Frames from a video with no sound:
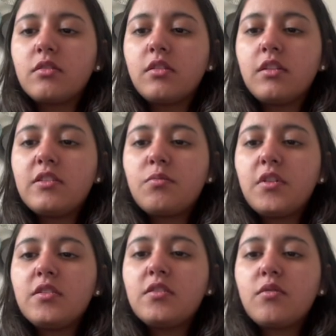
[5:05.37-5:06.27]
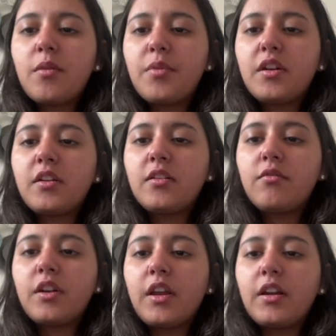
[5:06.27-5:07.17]
This means repetitive
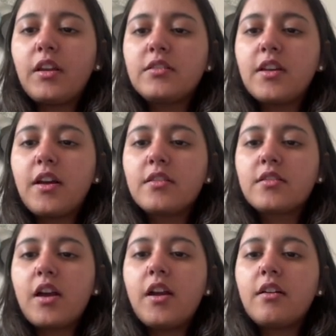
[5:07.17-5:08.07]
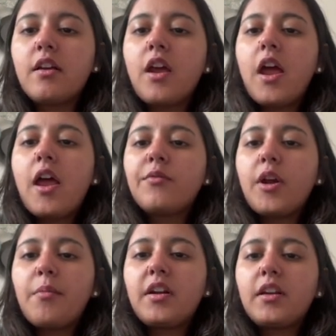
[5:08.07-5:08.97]
grading tasks are
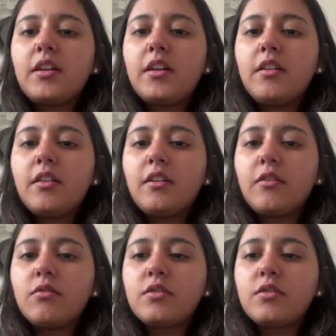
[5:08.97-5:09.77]
dramatically reduced.